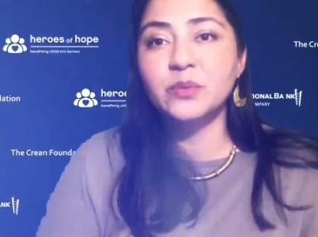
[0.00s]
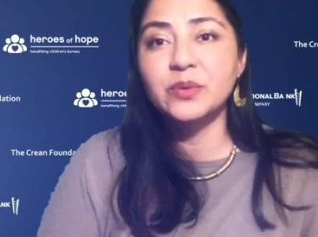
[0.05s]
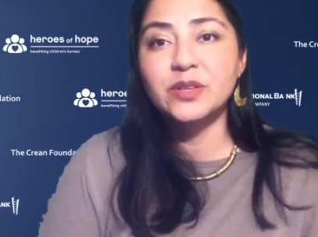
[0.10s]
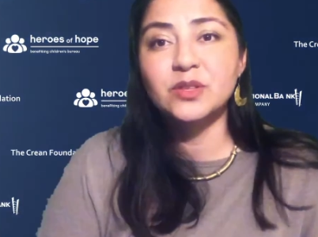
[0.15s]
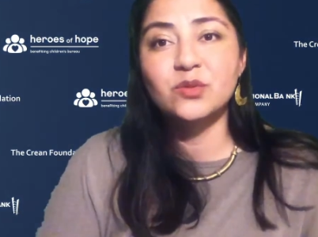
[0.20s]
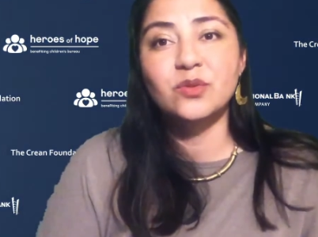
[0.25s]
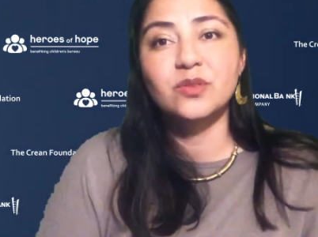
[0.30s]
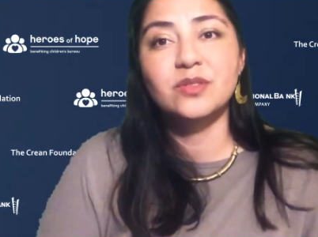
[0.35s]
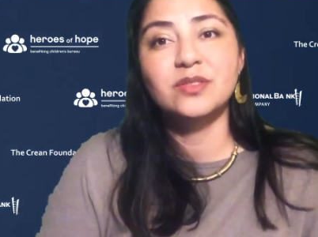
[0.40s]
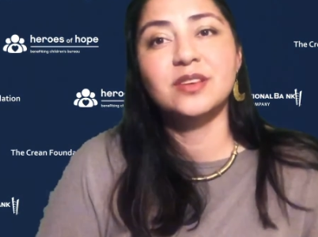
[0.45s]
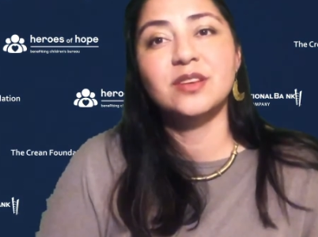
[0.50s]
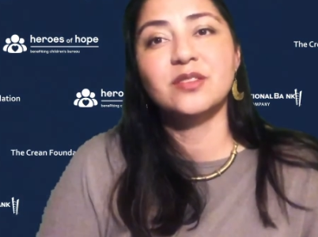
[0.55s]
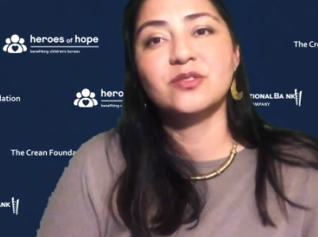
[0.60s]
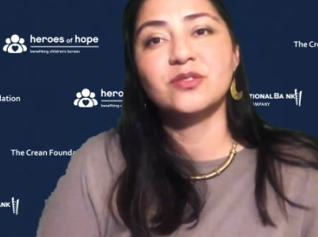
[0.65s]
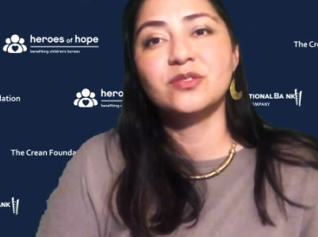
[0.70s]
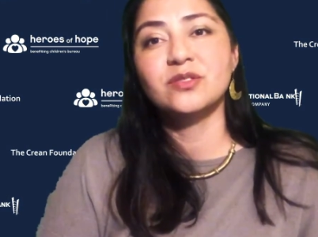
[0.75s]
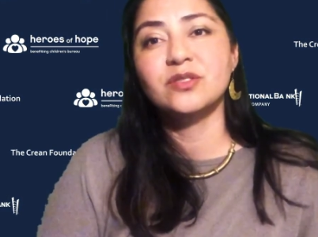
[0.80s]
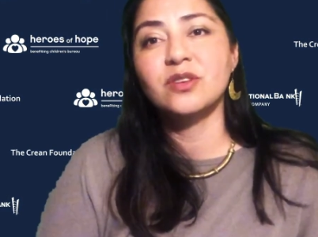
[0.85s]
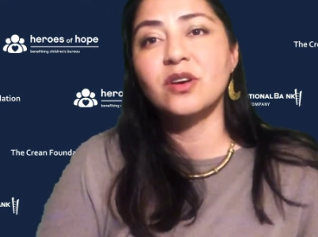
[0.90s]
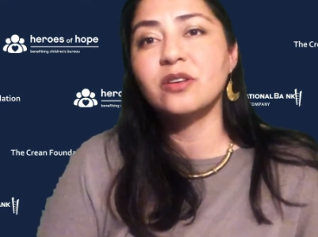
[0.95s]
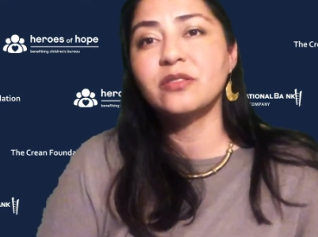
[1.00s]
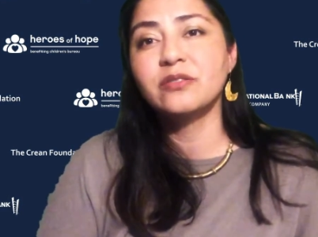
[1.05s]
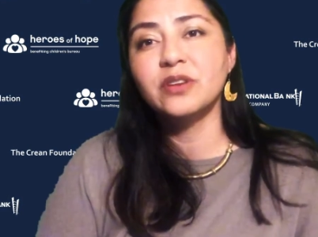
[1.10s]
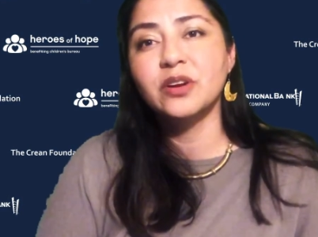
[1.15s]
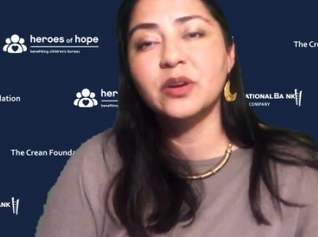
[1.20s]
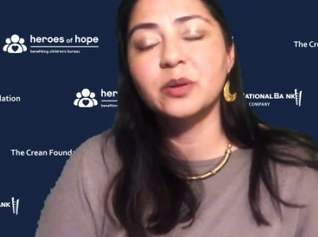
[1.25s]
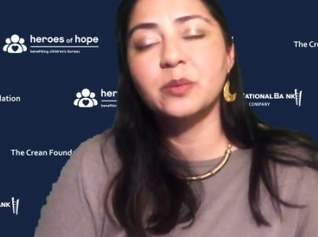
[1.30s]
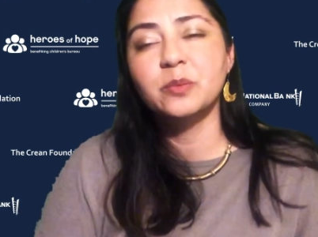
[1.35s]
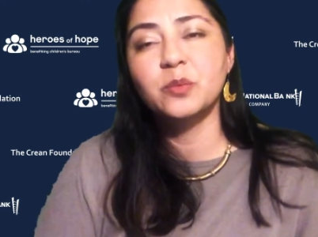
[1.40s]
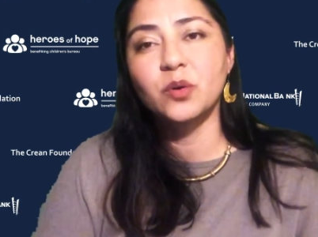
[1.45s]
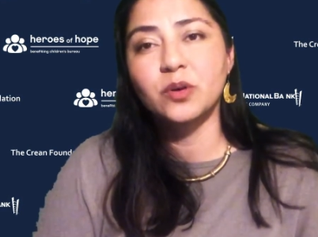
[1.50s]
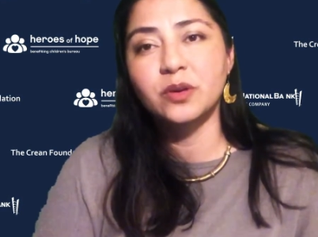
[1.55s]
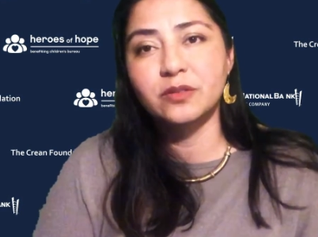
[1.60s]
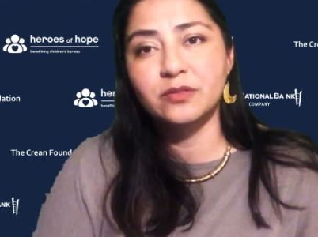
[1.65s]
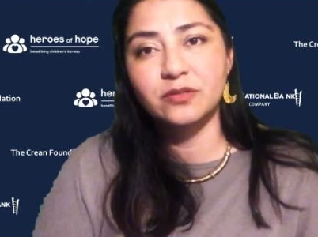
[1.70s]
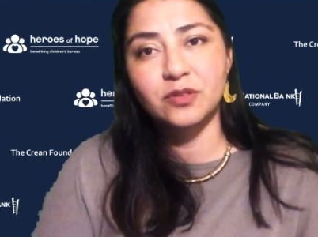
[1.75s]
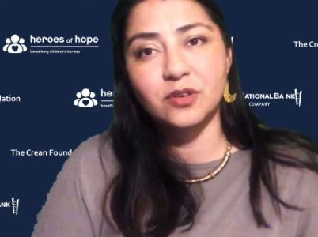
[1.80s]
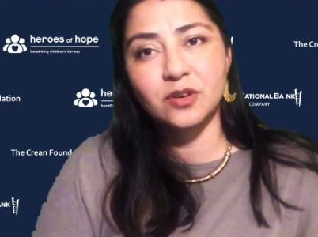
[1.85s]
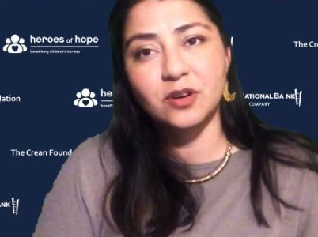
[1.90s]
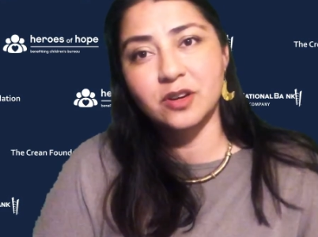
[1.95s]
resource centers are very
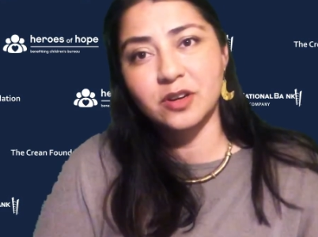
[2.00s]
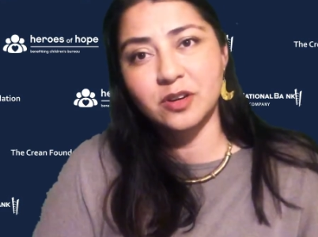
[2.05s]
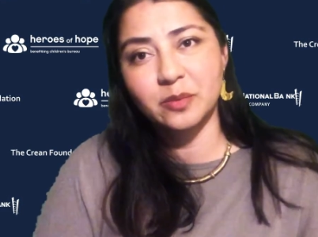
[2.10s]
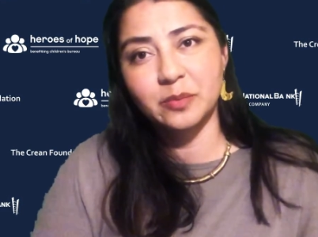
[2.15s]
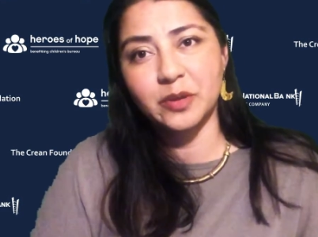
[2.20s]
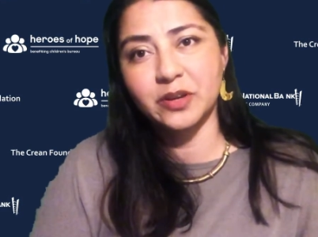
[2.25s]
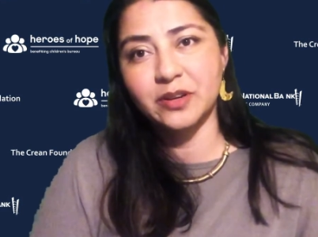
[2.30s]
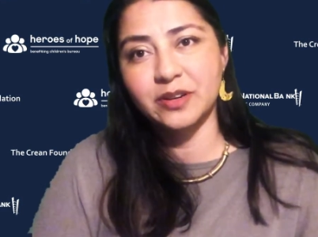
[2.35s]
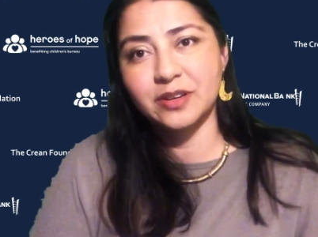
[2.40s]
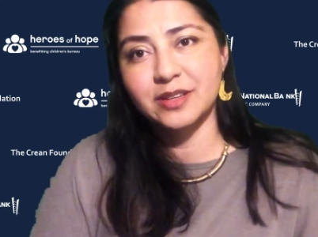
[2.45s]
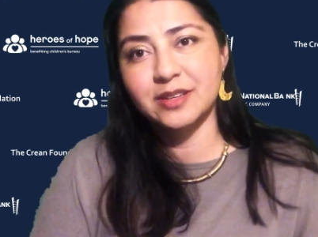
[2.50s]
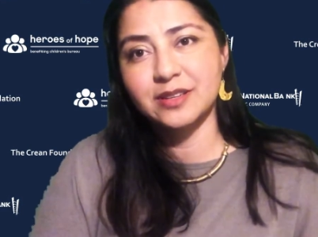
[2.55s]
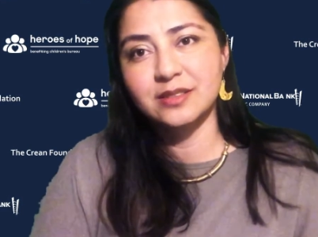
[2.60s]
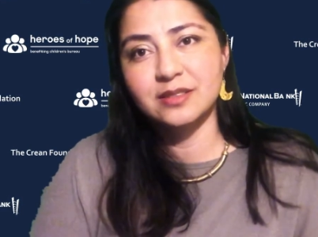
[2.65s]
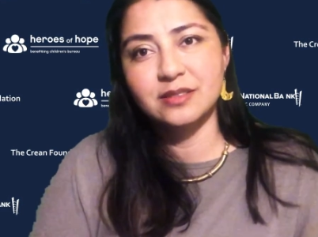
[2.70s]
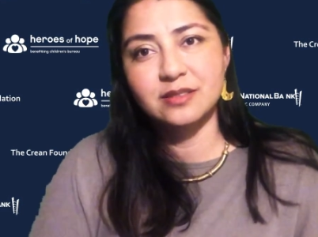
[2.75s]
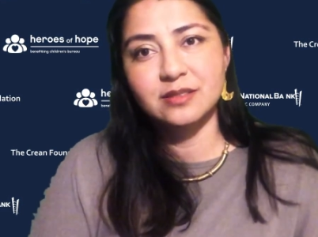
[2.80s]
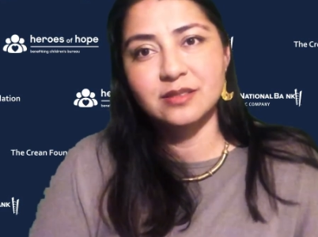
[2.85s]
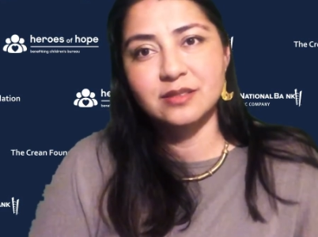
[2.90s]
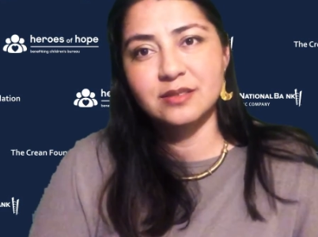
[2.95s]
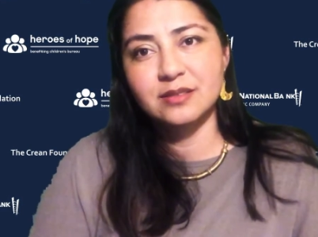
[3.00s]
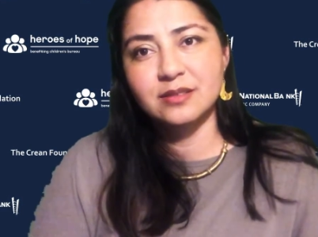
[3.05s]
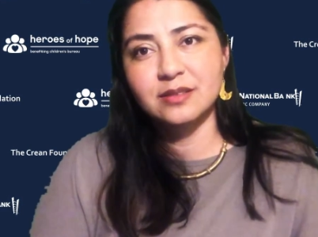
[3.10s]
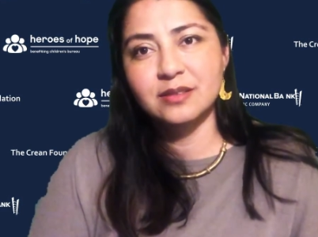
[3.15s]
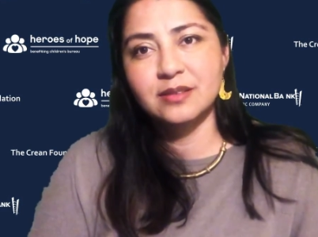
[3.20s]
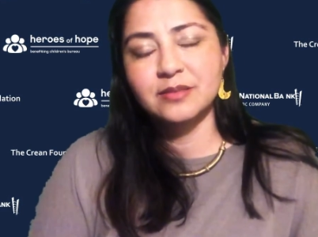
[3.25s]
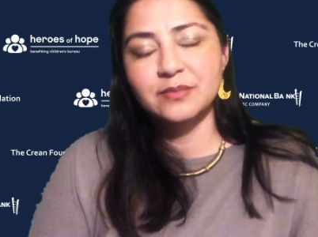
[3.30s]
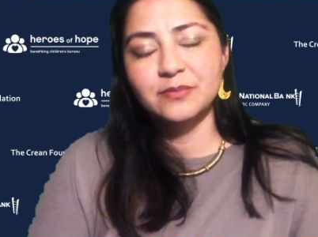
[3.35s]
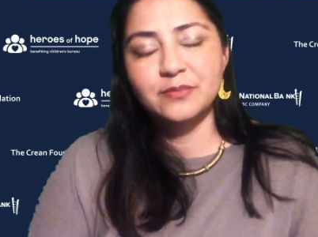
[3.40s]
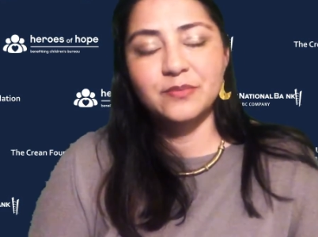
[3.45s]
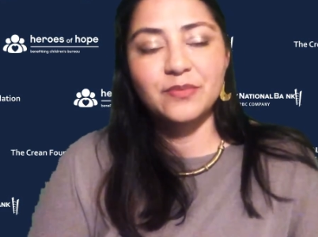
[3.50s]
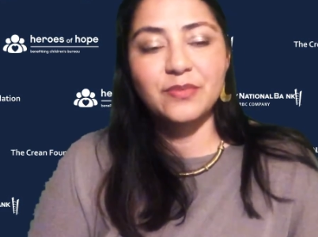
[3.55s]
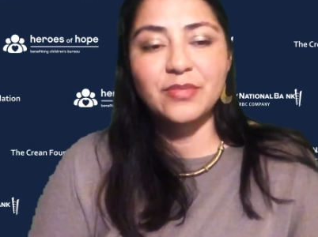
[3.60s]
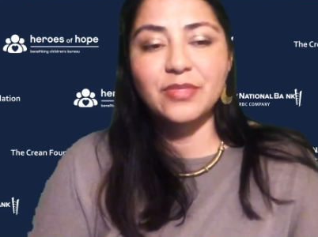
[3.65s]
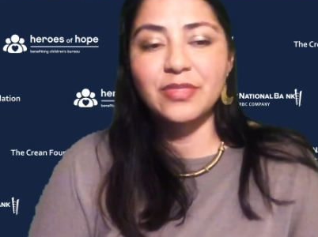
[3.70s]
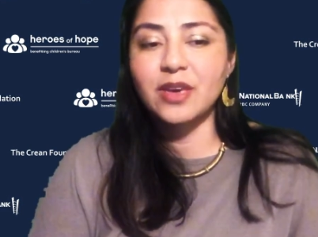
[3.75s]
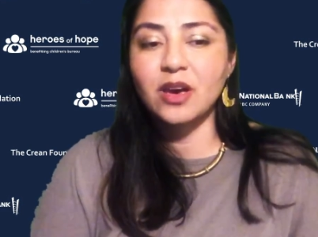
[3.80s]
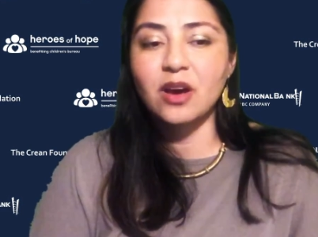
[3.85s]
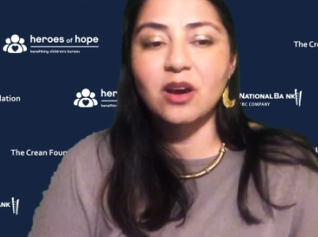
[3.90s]
important for our communities. They